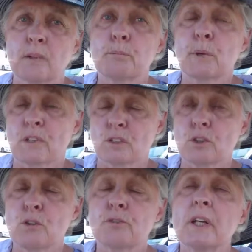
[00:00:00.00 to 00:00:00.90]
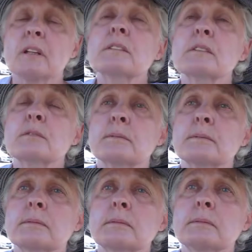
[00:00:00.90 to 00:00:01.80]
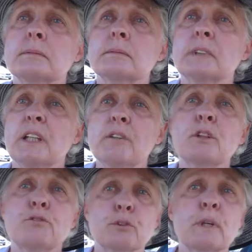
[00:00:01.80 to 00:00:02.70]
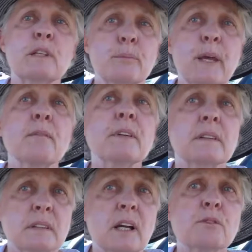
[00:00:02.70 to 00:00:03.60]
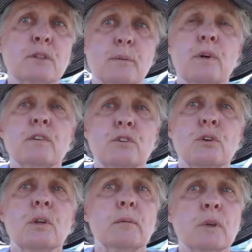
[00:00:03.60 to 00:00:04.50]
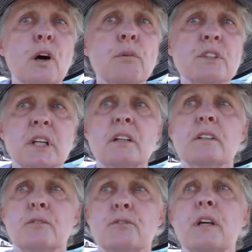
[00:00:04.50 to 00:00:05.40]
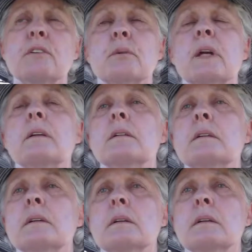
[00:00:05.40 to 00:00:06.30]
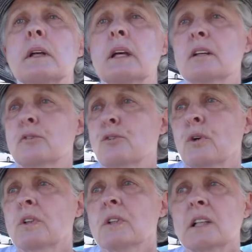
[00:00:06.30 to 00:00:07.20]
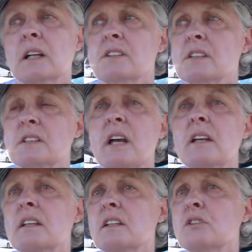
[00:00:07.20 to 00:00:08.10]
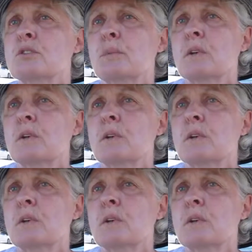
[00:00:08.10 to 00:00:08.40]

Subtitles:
Birth control fails. Even if you read the pamphlet that comes with the birth control, they will always tell you the failure rate. And unfortunately, in our society, they use